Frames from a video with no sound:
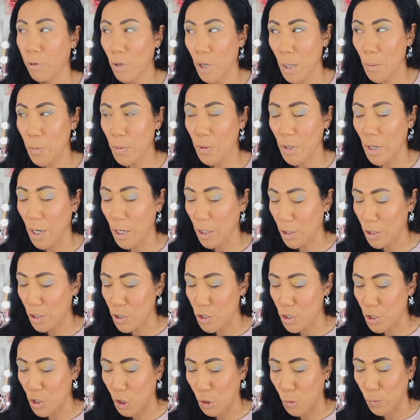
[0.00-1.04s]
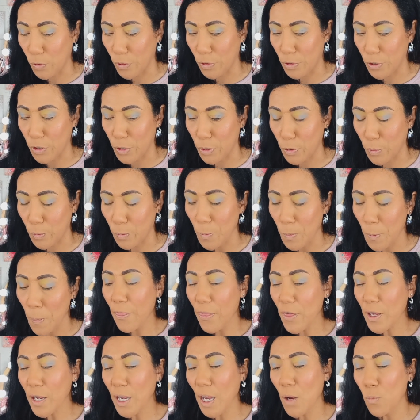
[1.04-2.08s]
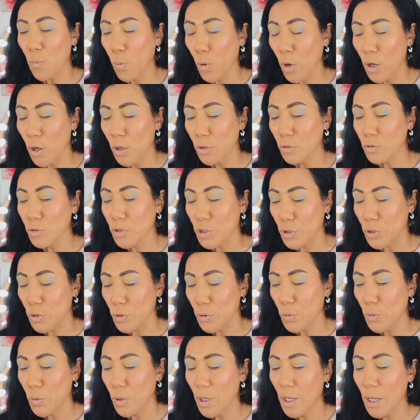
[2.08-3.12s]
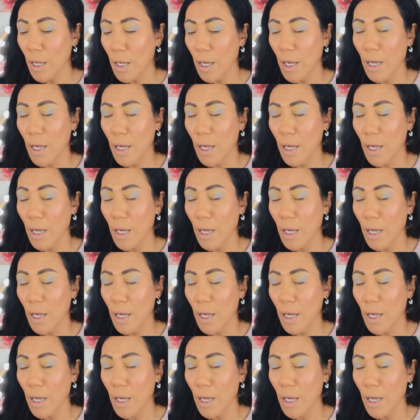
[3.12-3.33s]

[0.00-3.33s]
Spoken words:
probably not going to show up on you. I think I will do